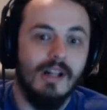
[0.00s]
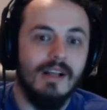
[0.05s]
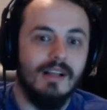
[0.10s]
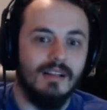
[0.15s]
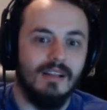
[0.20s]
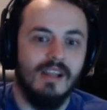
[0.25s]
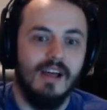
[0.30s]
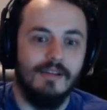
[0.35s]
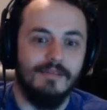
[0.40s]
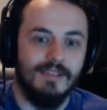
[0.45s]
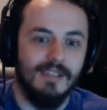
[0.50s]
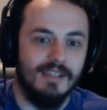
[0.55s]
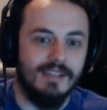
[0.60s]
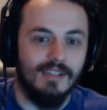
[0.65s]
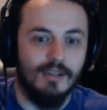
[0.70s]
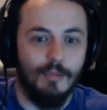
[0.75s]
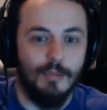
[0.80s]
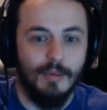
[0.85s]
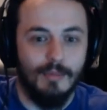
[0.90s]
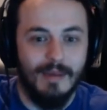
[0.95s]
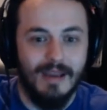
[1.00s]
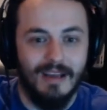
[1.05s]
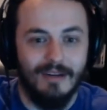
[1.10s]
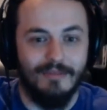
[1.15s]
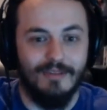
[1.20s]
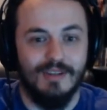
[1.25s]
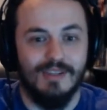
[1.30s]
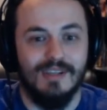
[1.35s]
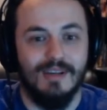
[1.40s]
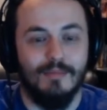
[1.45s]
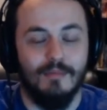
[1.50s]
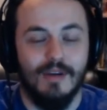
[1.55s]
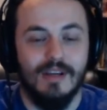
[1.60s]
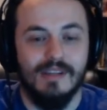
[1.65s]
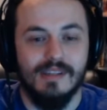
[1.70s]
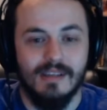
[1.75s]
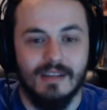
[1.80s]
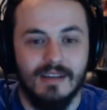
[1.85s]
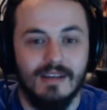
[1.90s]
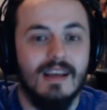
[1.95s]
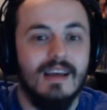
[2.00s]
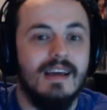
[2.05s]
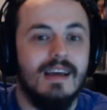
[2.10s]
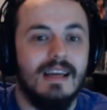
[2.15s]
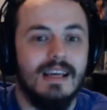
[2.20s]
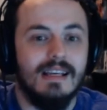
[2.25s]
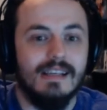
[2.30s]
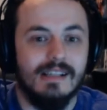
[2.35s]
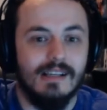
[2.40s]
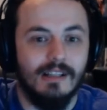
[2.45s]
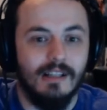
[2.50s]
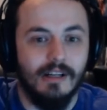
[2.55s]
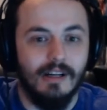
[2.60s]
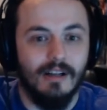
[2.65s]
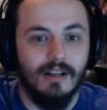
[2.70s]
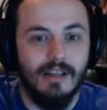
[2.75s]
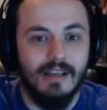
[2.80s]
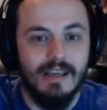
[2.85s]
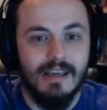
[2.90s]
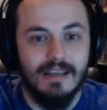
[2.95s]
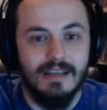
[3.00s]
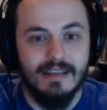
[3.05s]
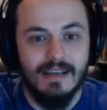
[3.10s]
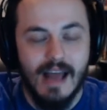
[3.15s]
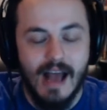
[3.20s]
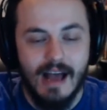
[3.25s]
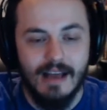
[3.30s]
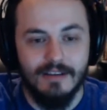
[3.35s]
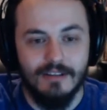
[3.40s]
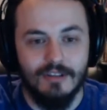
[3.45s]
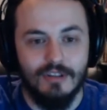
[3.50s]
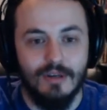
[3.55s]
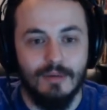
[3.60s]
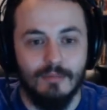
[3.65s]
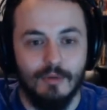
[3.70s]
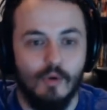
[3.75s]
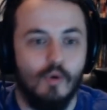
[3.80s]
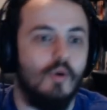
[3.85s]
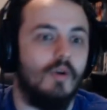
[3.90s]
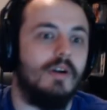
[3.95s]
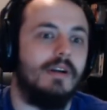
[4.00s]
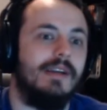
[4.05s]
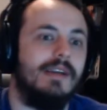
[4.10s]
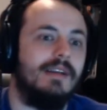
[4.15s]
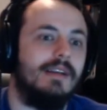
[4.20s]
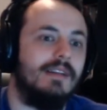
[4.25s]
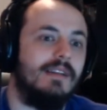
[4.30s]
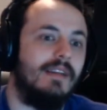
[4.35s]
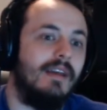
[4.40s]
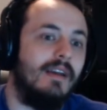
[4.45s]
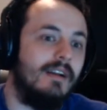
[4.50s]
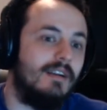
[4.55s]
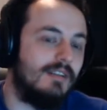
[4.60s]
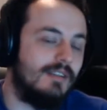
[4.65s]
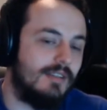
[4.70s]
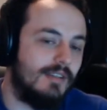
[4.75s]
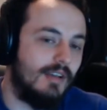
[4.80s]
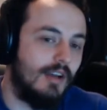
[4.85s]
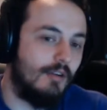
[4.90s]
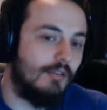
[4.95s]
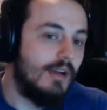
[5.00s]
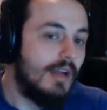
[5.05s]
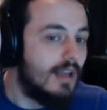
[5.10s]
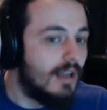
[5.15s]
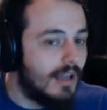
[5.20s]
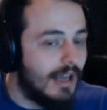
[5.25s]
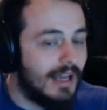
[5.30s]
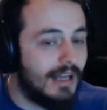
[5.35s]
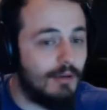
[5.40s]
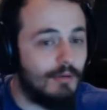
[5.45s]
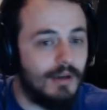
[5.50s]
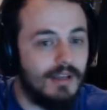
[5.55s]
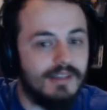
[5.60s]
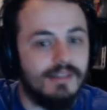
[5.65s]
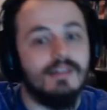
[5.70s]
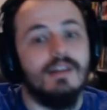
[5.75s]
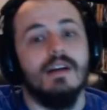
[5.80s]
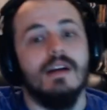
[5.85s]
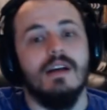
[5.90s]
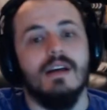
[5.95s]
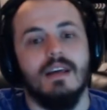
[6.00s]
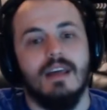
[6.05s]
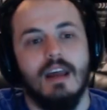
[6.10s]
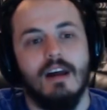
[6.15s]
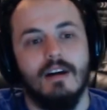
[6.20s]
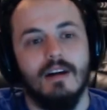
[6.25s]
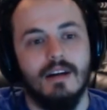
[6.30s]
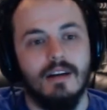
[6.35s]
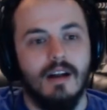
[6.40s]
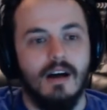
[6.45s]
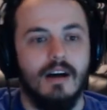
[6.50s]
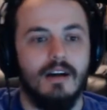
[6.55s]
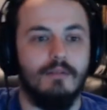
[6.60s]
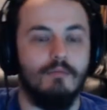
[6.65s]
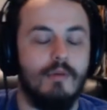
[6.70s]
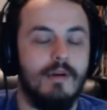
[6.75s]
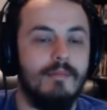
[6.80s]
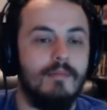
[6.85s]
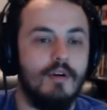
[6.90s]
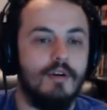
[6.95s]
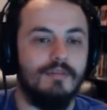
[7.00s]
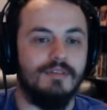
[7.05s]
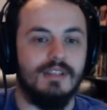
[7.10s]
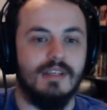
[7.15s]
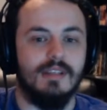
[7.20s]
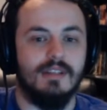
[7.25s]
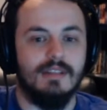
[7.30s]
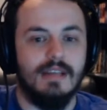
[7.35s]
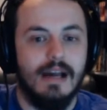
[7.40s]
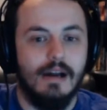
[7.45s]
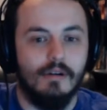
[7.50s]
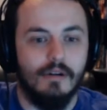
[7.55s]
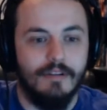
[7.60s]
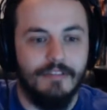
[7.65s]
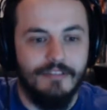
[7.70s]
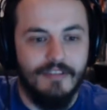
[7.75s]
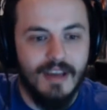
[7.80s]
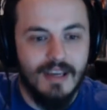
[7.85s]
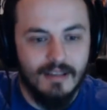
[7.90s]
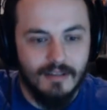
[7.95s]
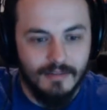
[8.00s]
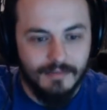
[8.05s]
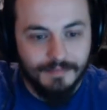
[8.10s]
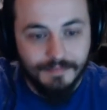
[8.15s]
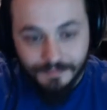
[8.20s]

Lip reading: loves the Superman for some reason. He's clearly not Jim Corrigan in there. So, anyways, carrying on, we move to the Tower of Fate.